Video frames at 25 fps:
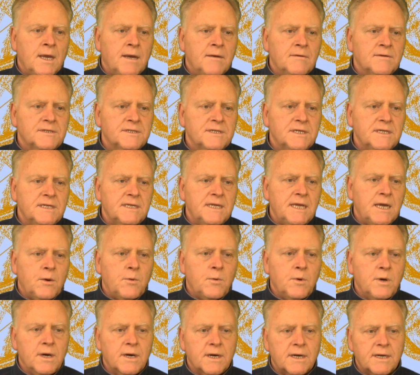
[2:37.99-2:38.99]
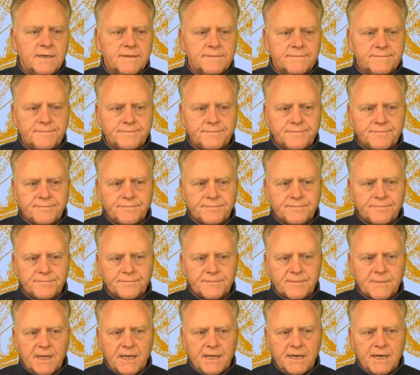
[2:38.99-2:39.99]
sitting at work,
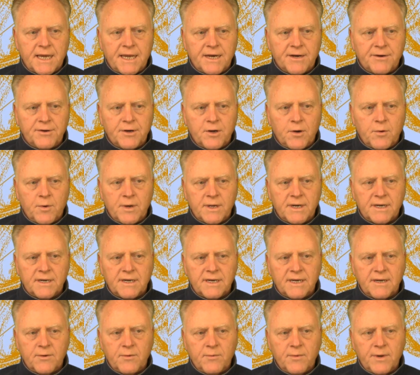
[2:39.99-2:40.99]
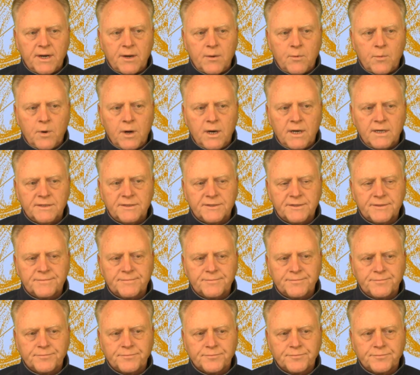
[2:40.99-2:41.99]
and I don't know what it was,
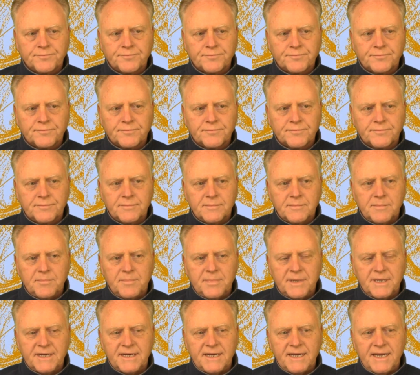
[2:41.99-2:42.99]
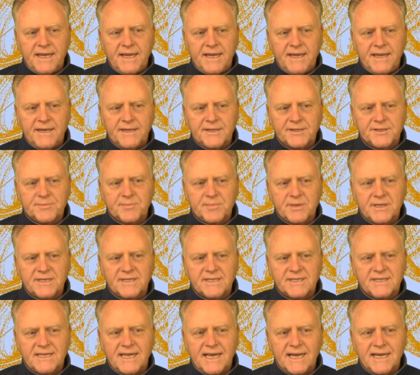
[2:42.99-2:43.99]
but in a split
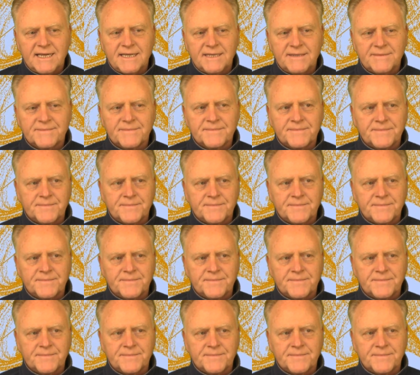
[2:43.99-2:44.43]
second,